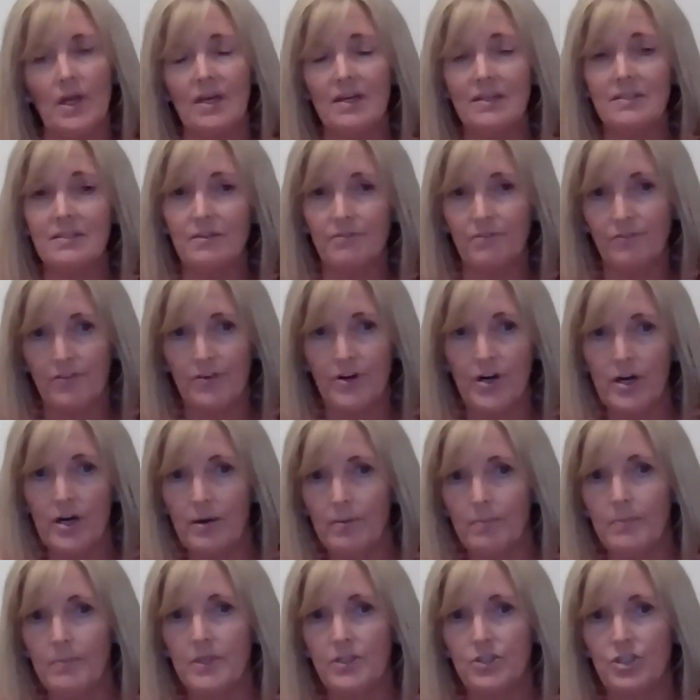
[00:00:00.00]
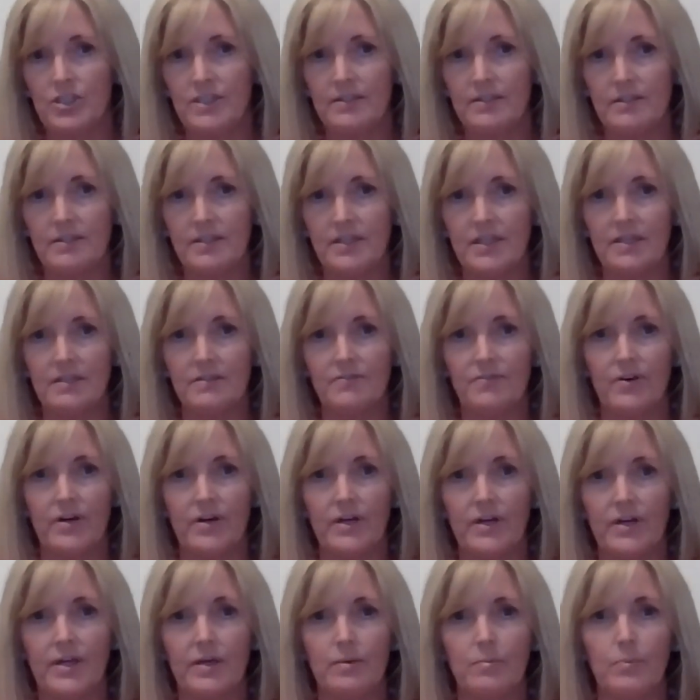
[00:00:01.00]
as a firm, the GCC is a
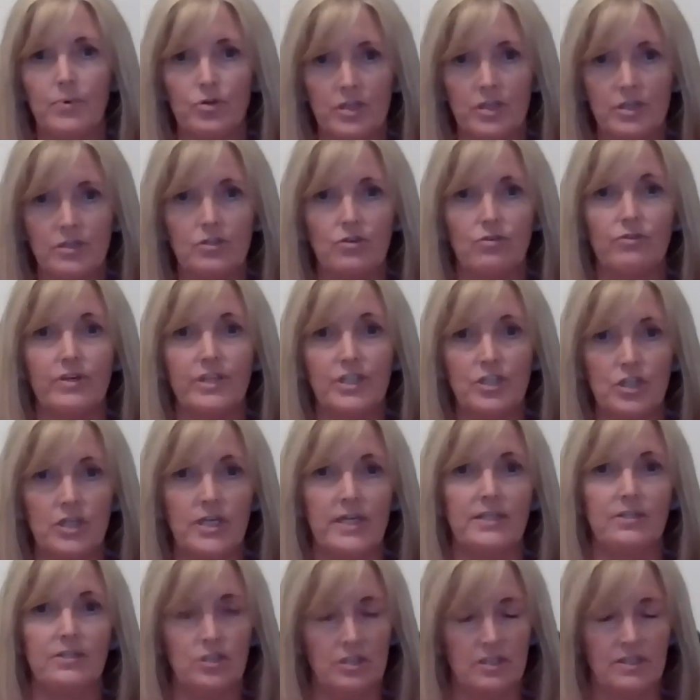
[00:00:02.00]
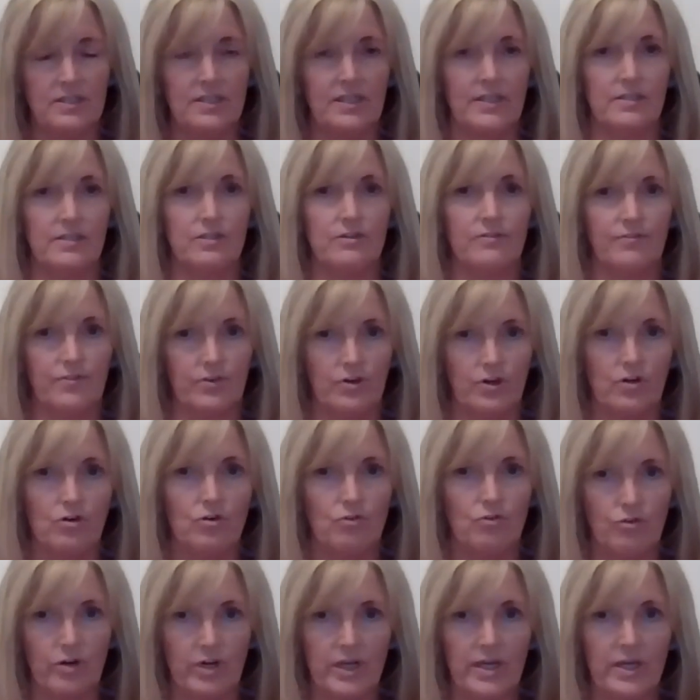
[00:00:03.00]
very important origination center for
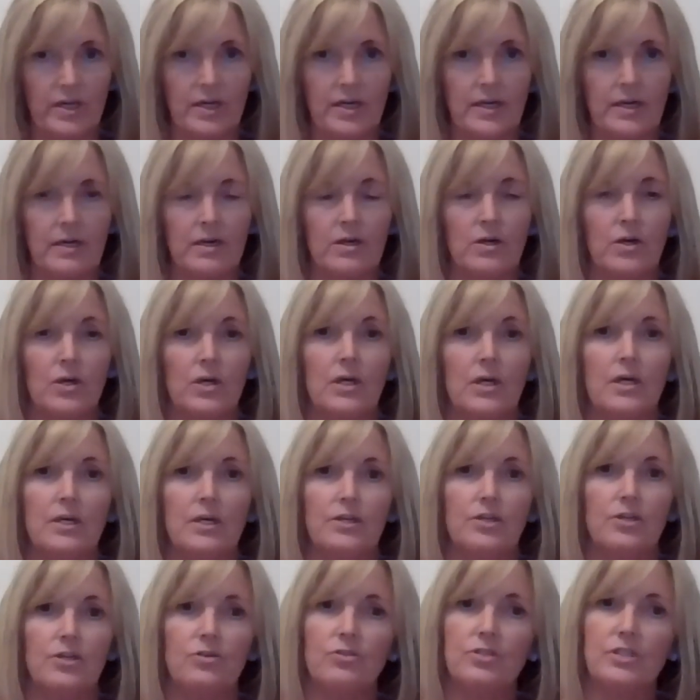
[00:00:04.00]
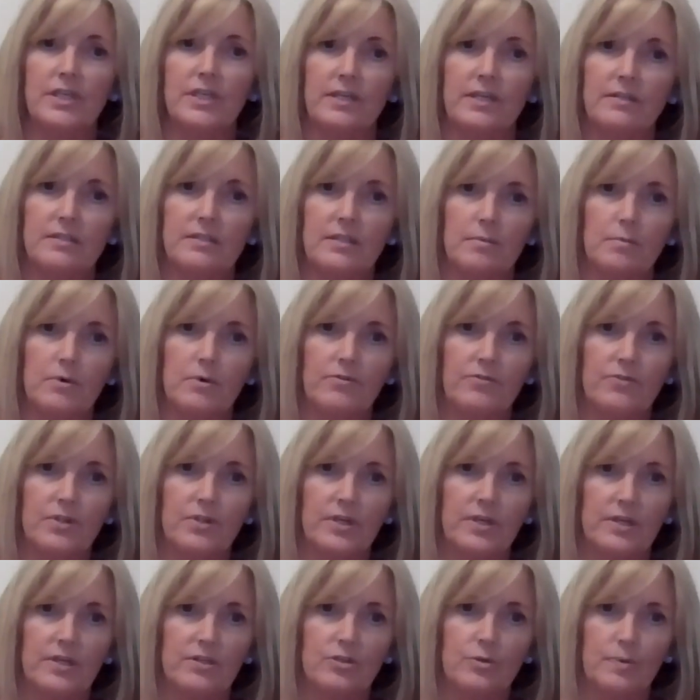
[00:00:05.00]
Ocorian, and using some of
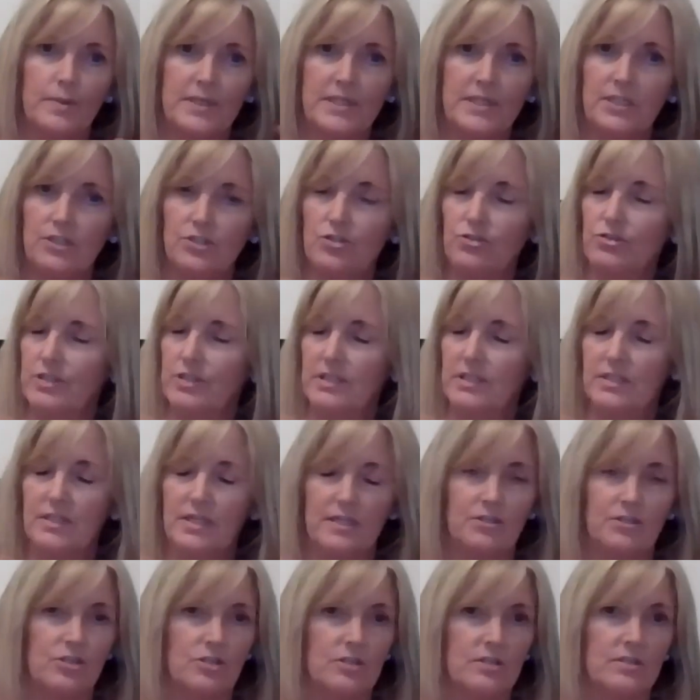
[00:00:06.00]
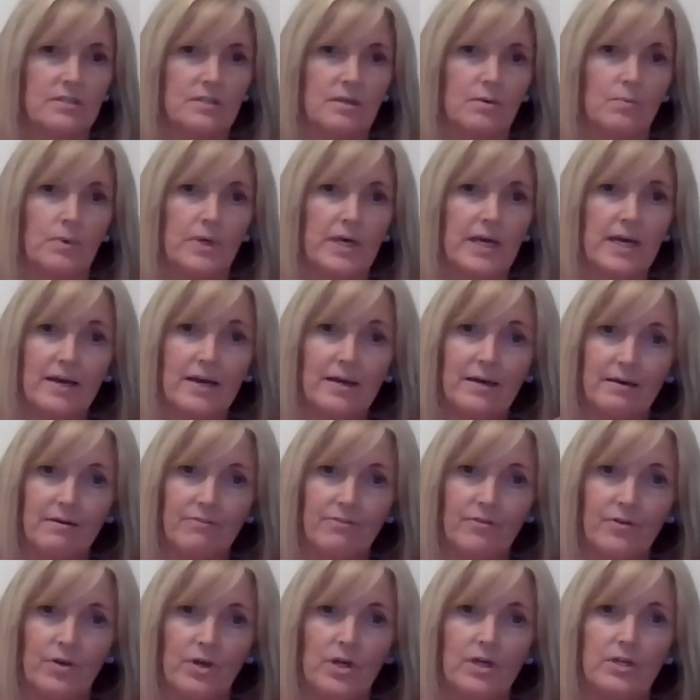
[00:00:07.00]
the 20 jurisdictions that we
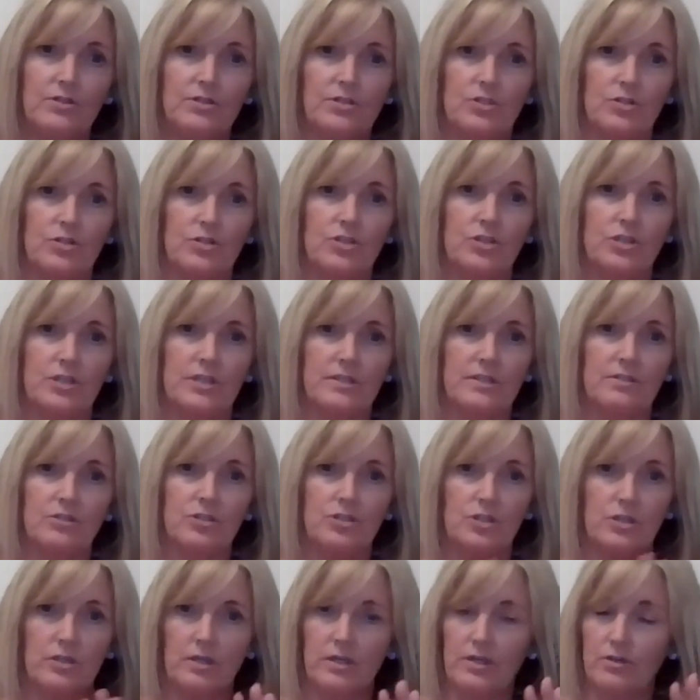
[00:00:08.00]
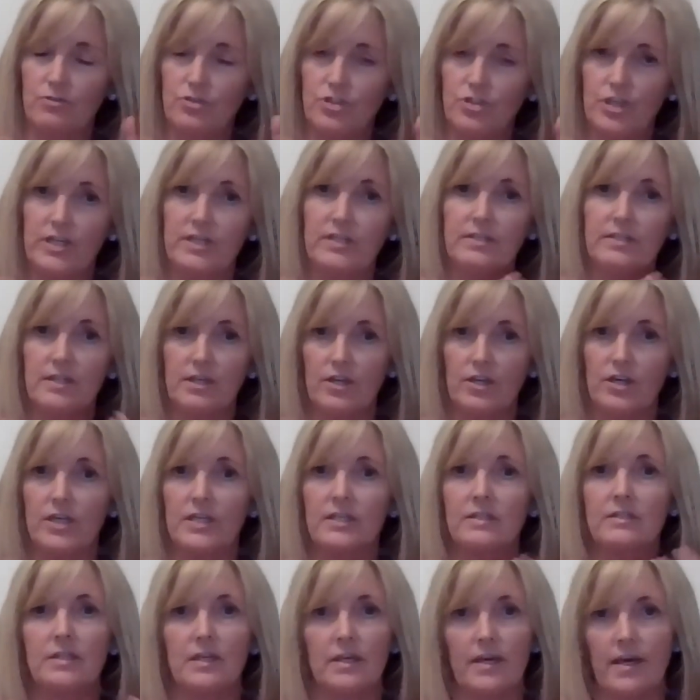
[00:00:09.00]
have, such as Jersey,
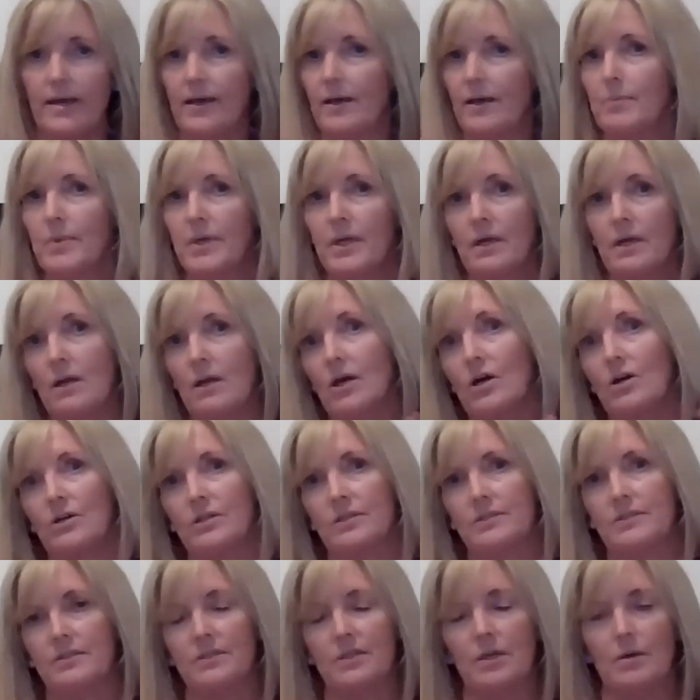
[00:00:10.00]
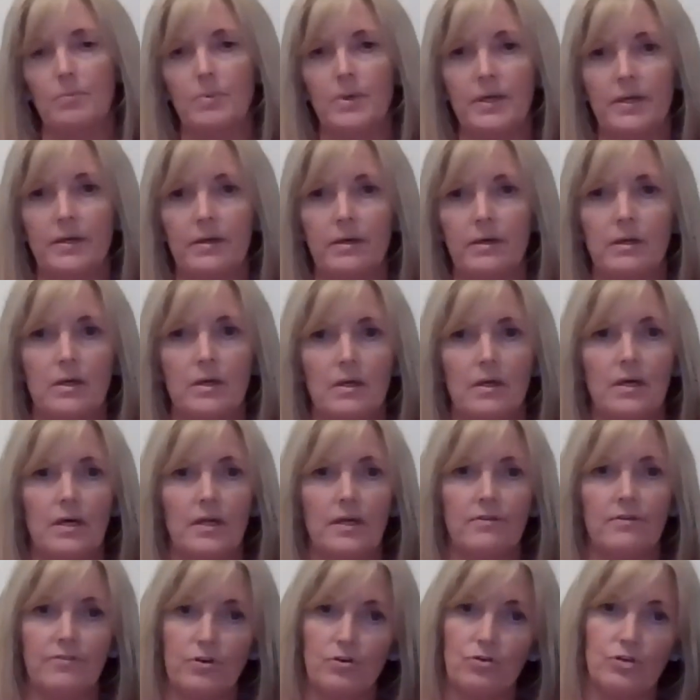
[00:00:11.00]
Guernsey, Cayman, Lux, Dublin,
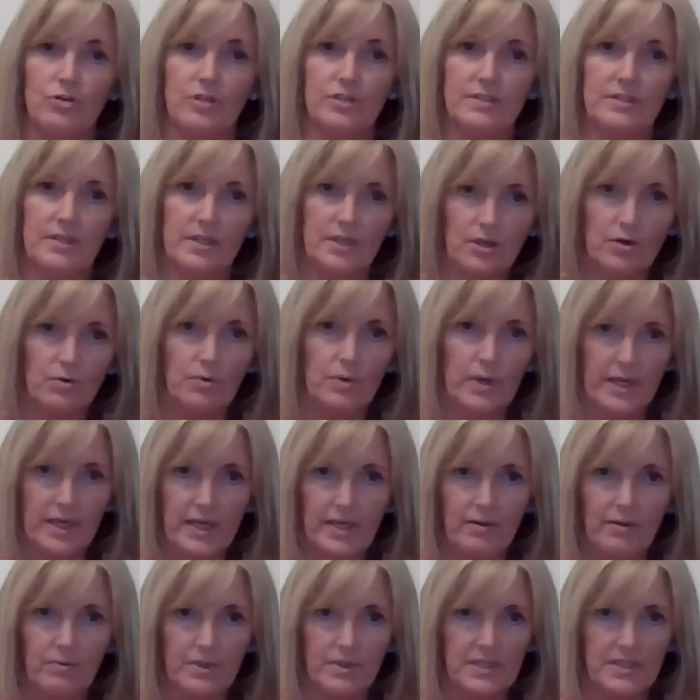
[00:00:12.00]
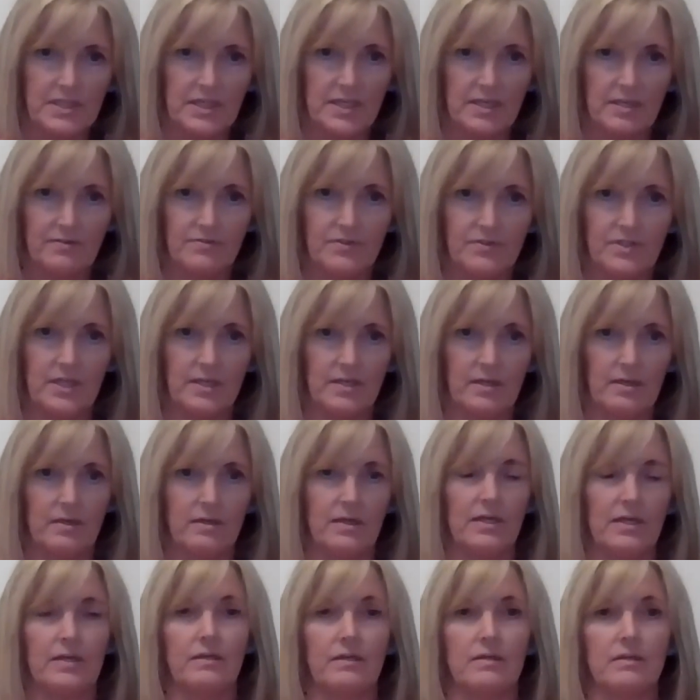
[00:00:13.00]
and of course the UAE with DIFC
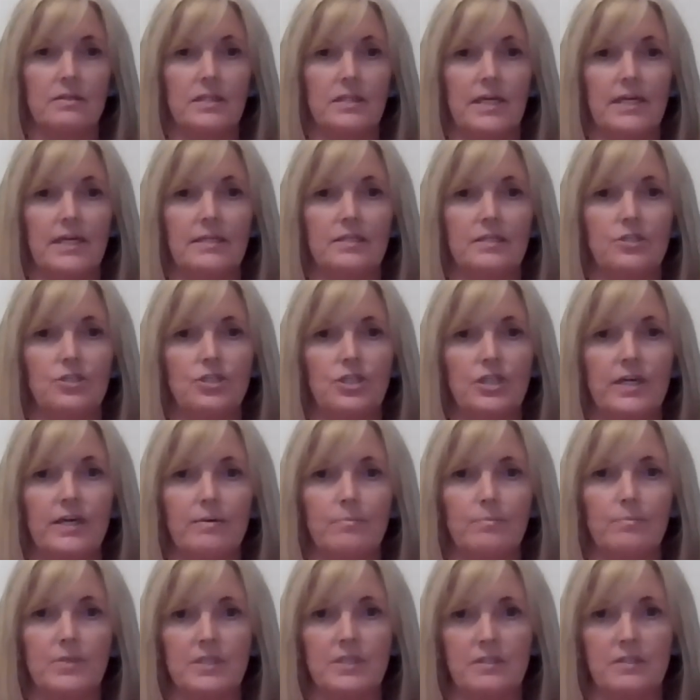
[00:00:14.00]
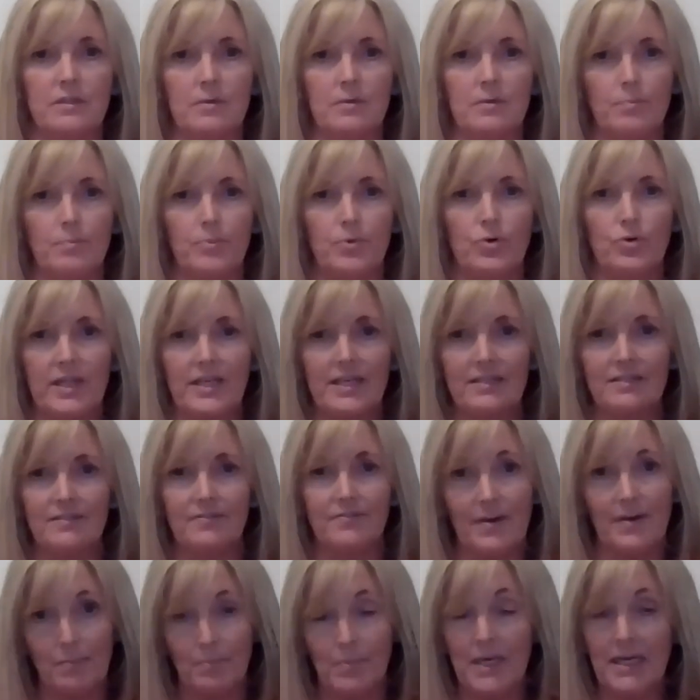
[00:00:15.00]
and ADGM to support these
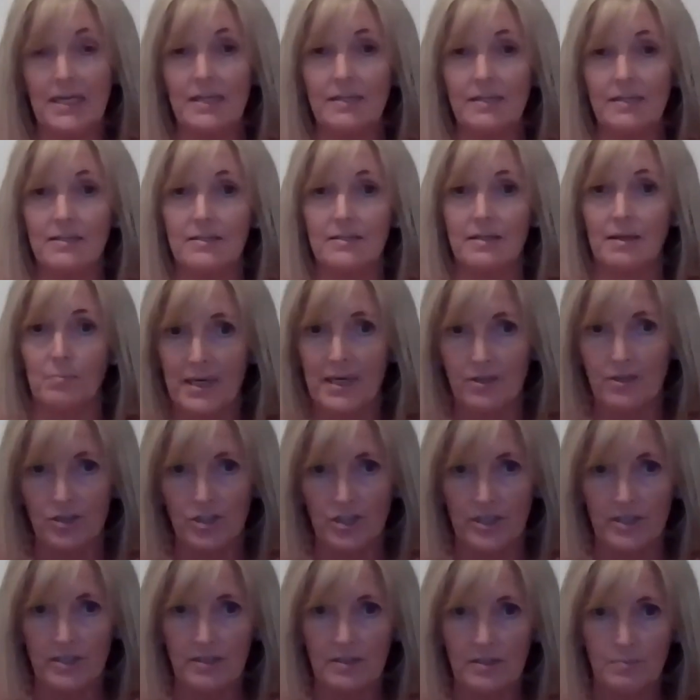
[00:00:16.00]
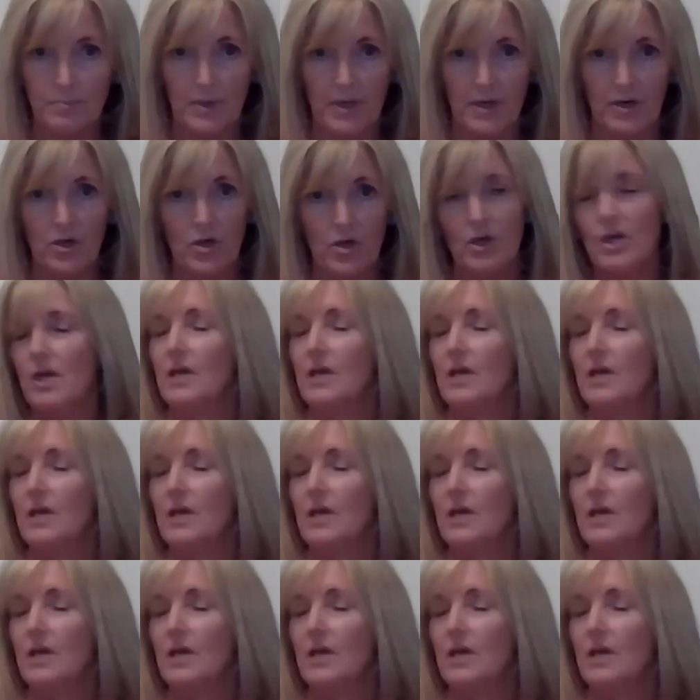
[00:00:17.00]
families and managers. But